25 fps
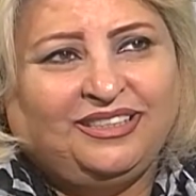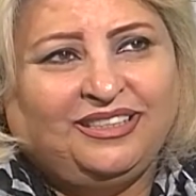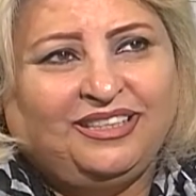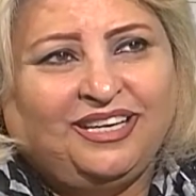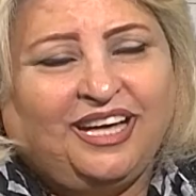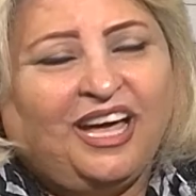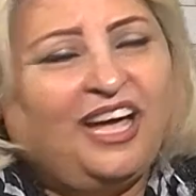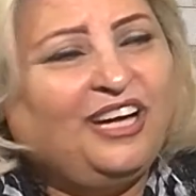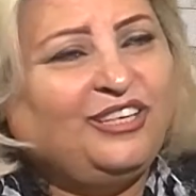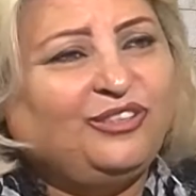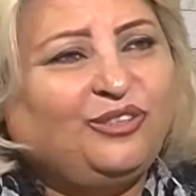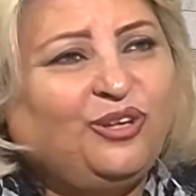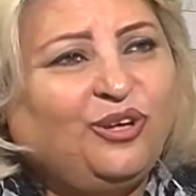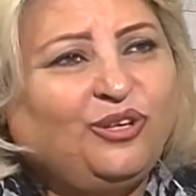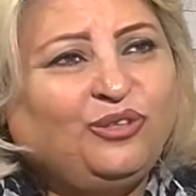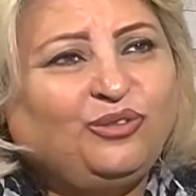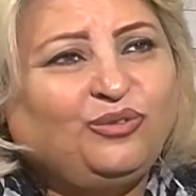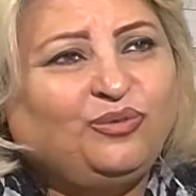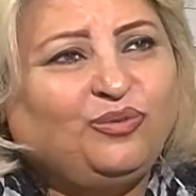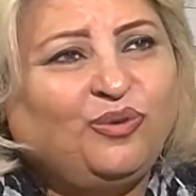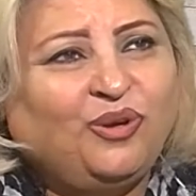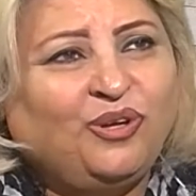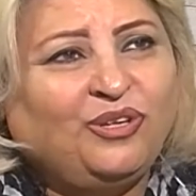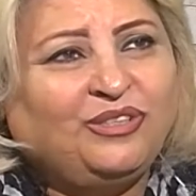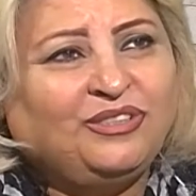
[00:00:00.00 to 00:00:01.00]
I don't
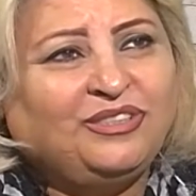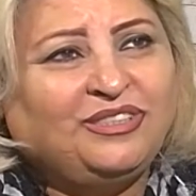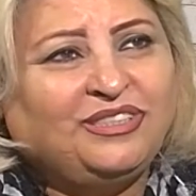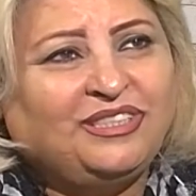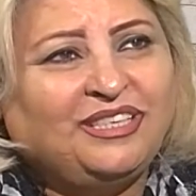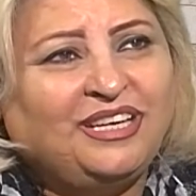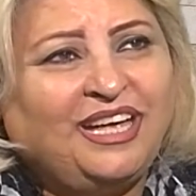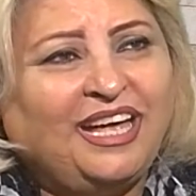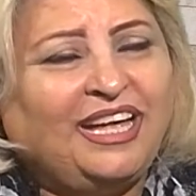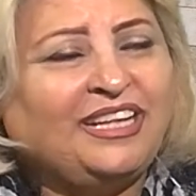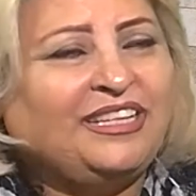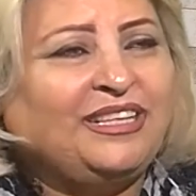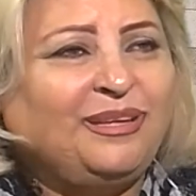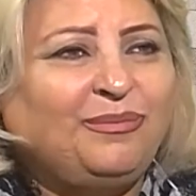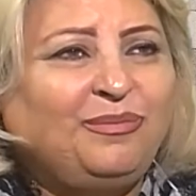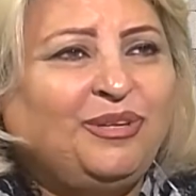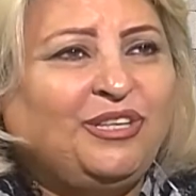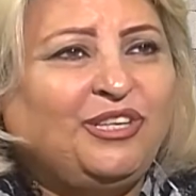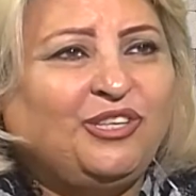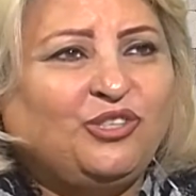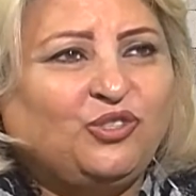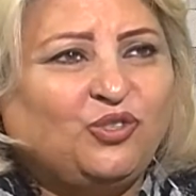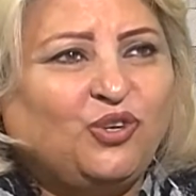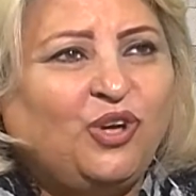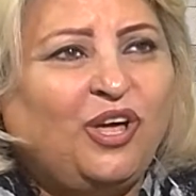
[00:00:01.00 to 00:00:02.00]
want a
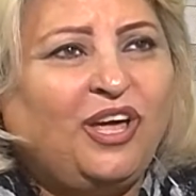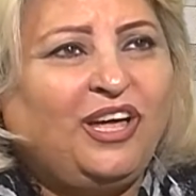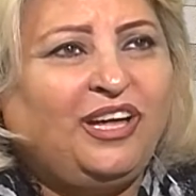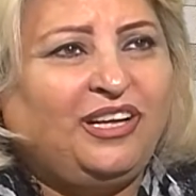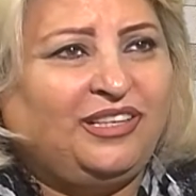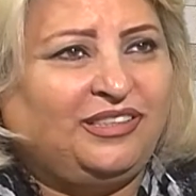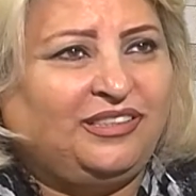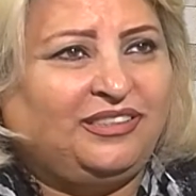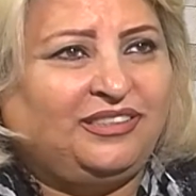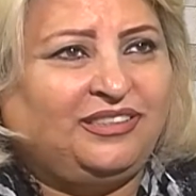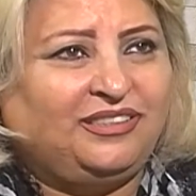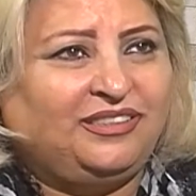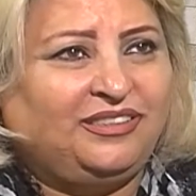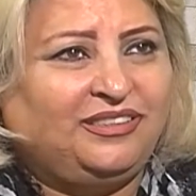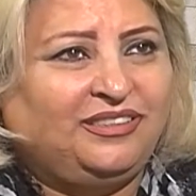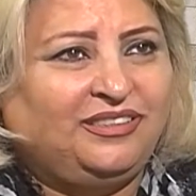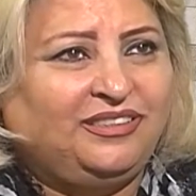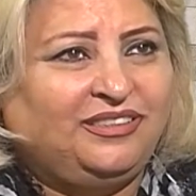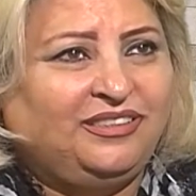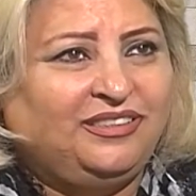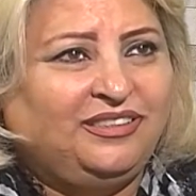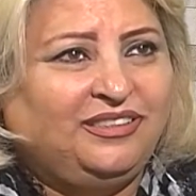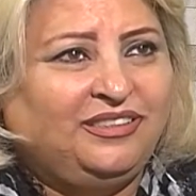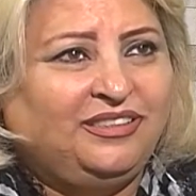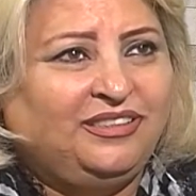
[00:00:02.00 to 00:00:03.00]
timid child.
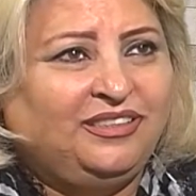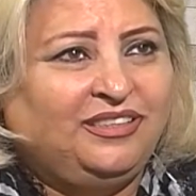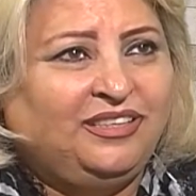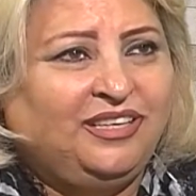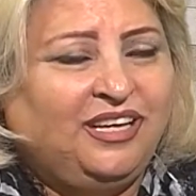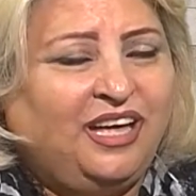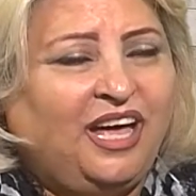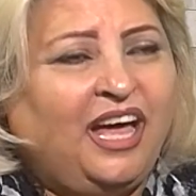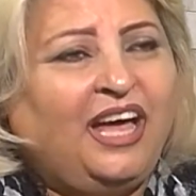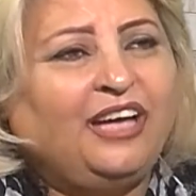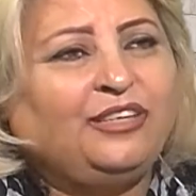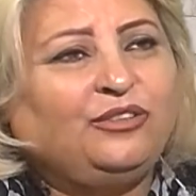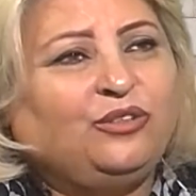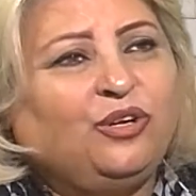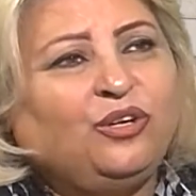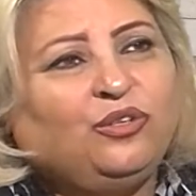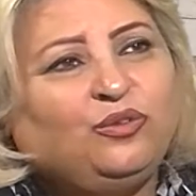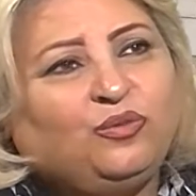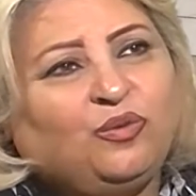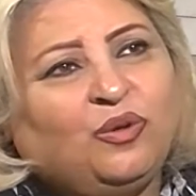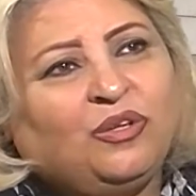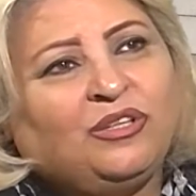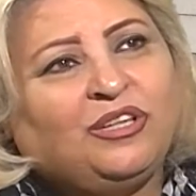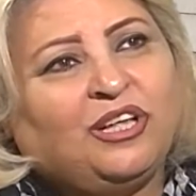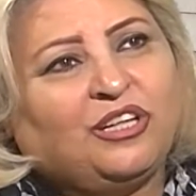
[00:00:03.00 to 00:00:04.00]
I don't
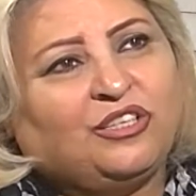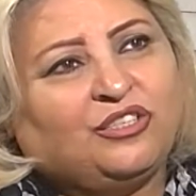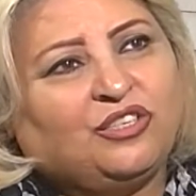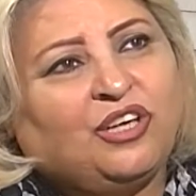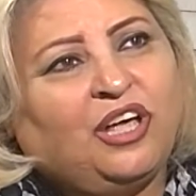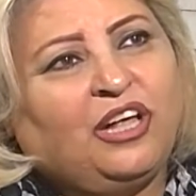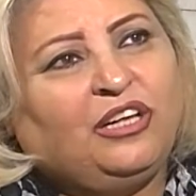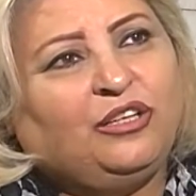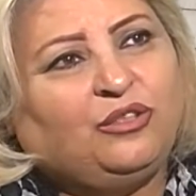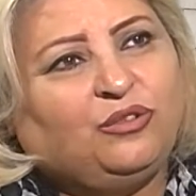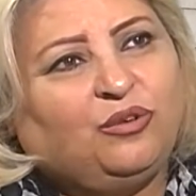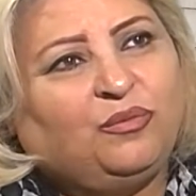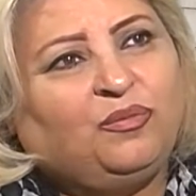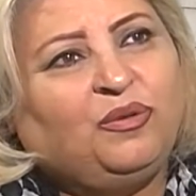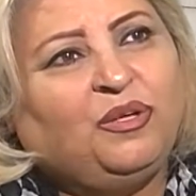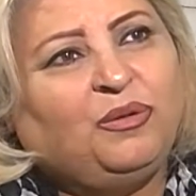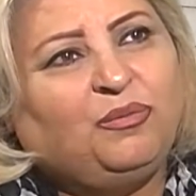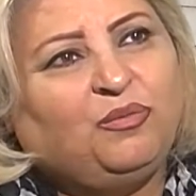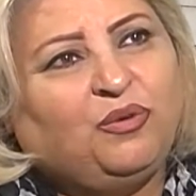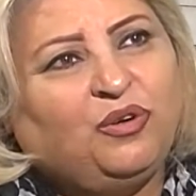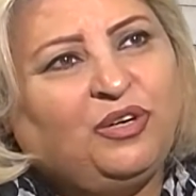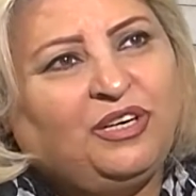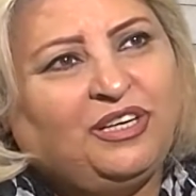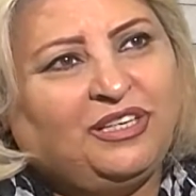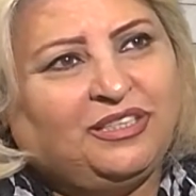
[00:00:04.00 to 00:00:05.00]
want a child to be
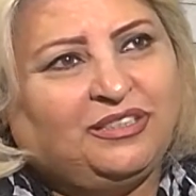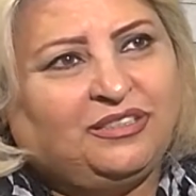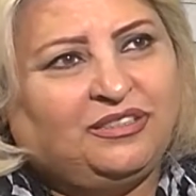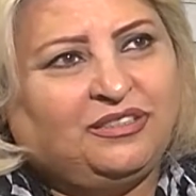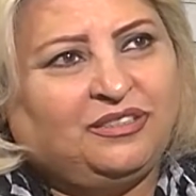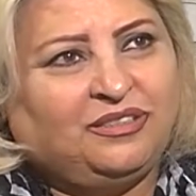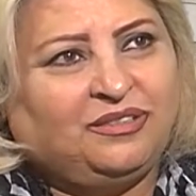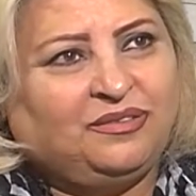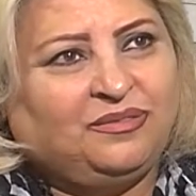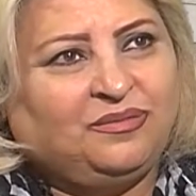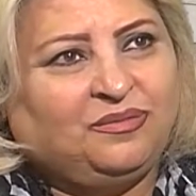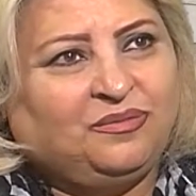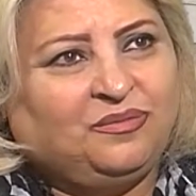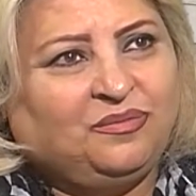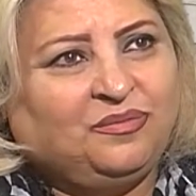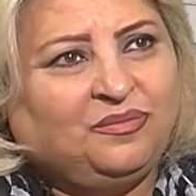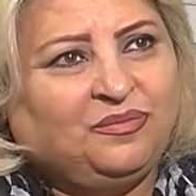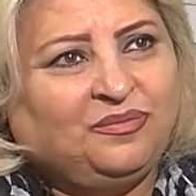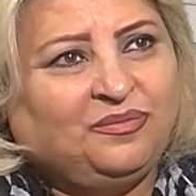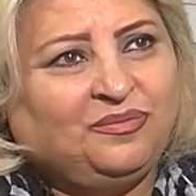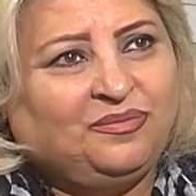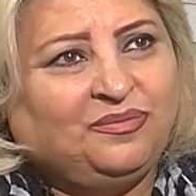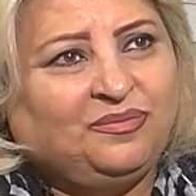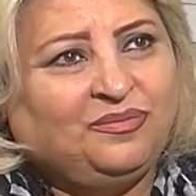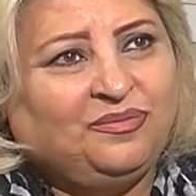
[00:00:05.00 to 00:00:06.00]
bullied.
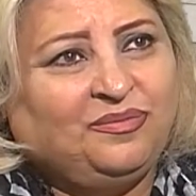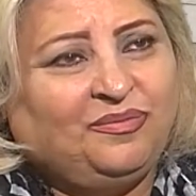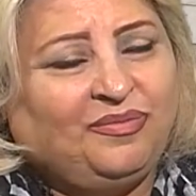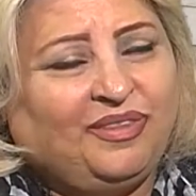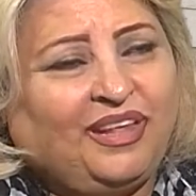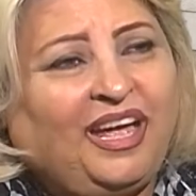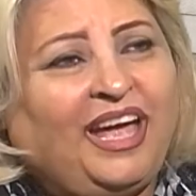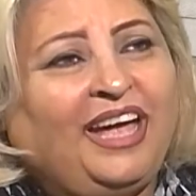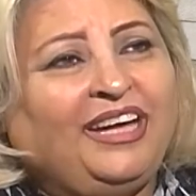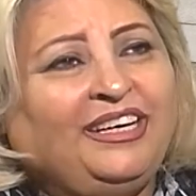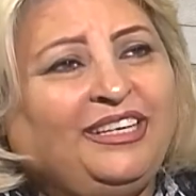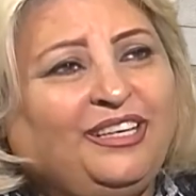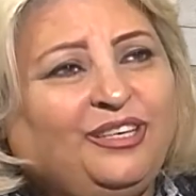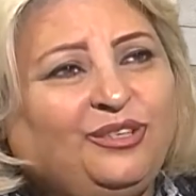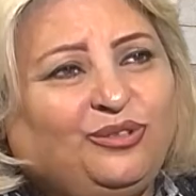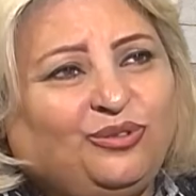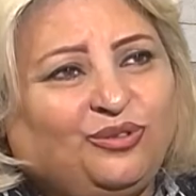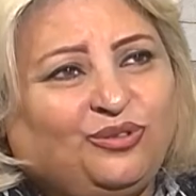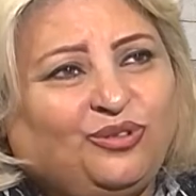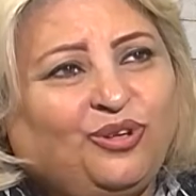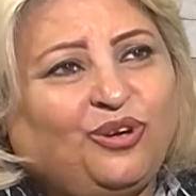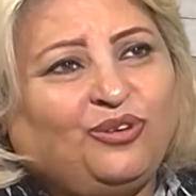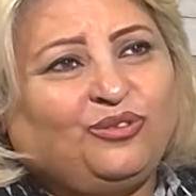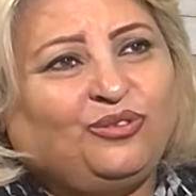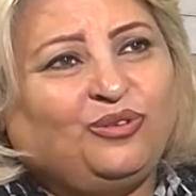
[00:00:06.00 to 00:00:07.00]
I need to
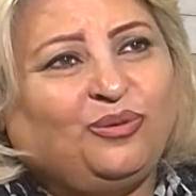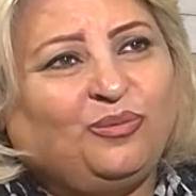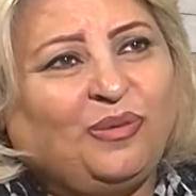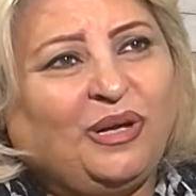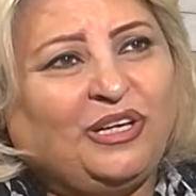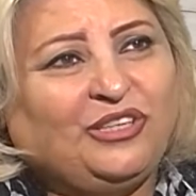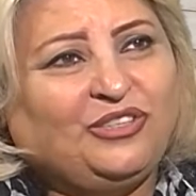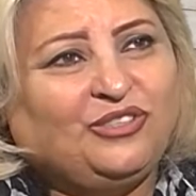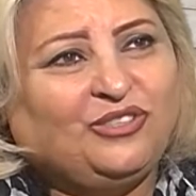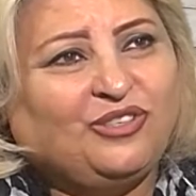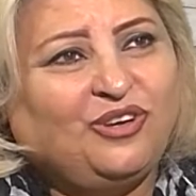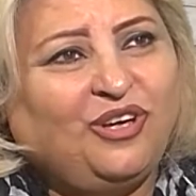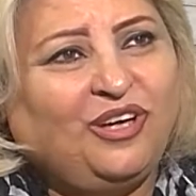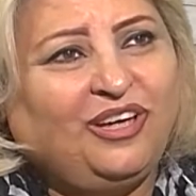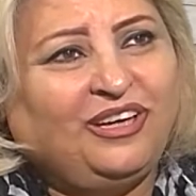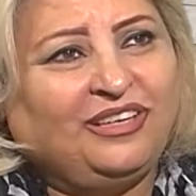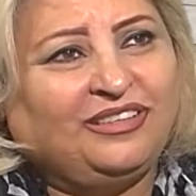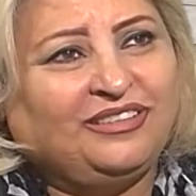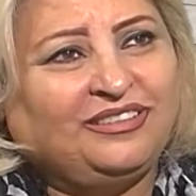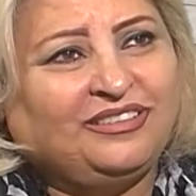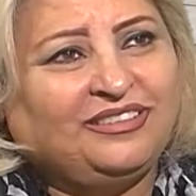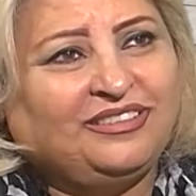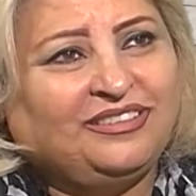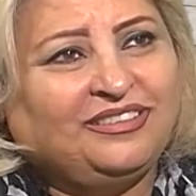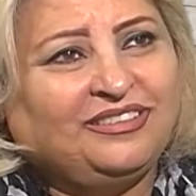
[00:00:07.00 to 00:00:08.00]
talk to my child.
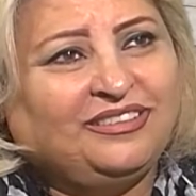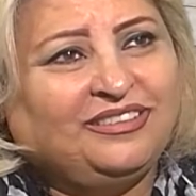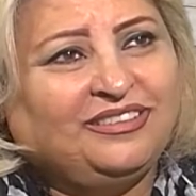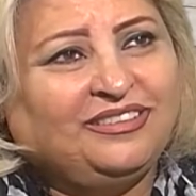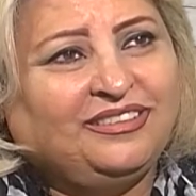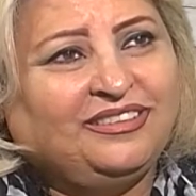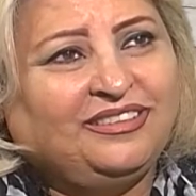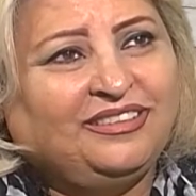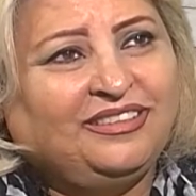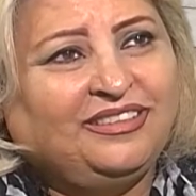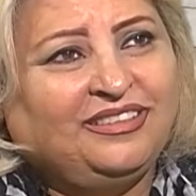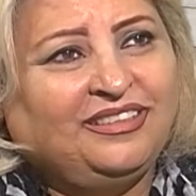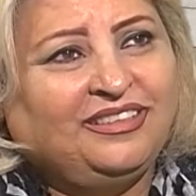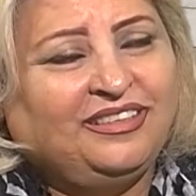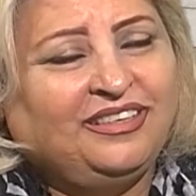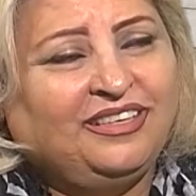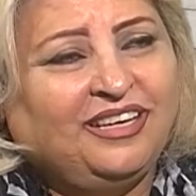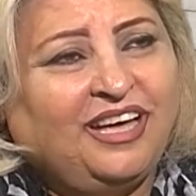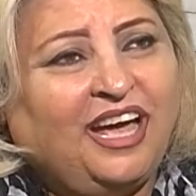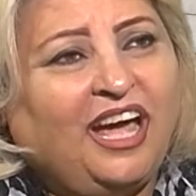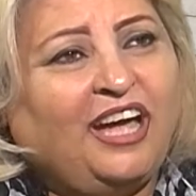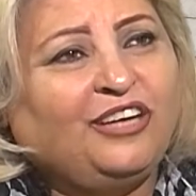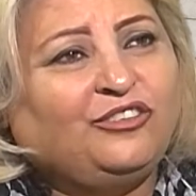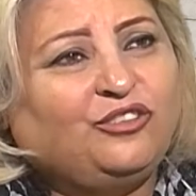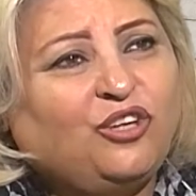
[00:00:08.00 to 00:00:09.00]

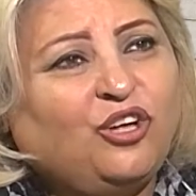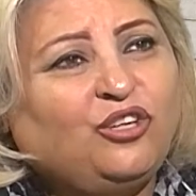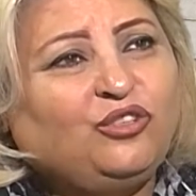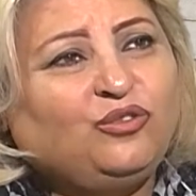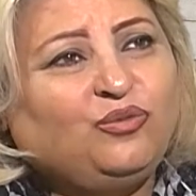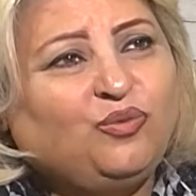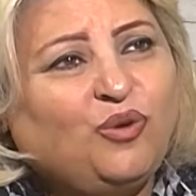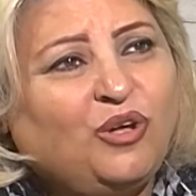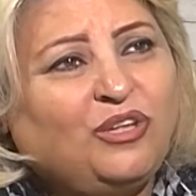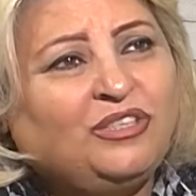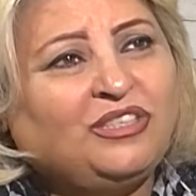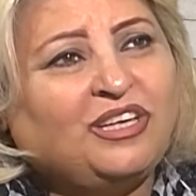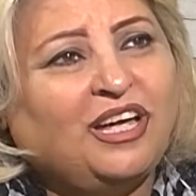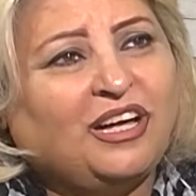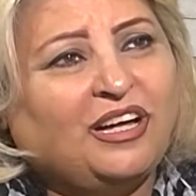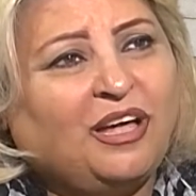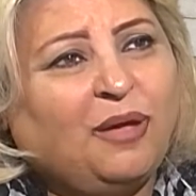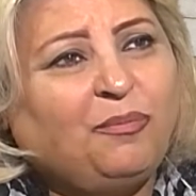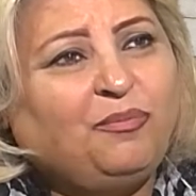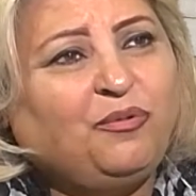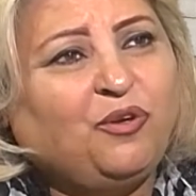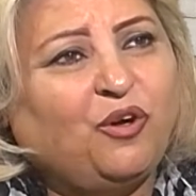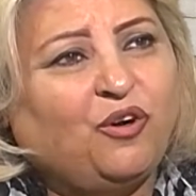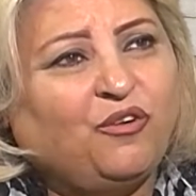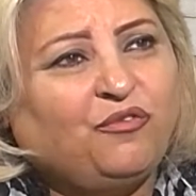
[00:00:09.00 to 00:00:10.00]
I don't want a
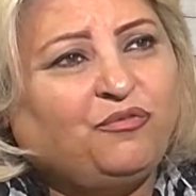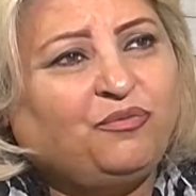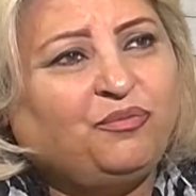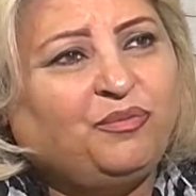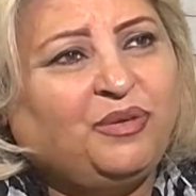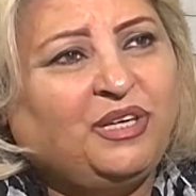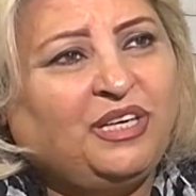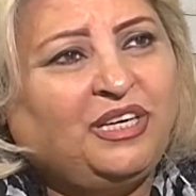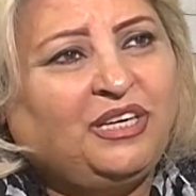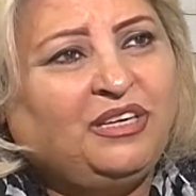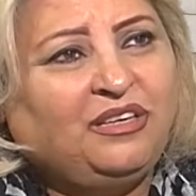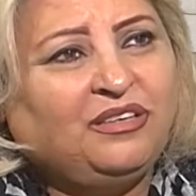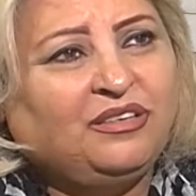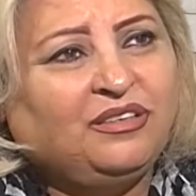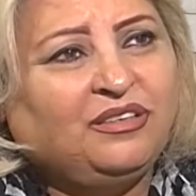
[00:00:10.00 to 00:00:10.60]
copy of me,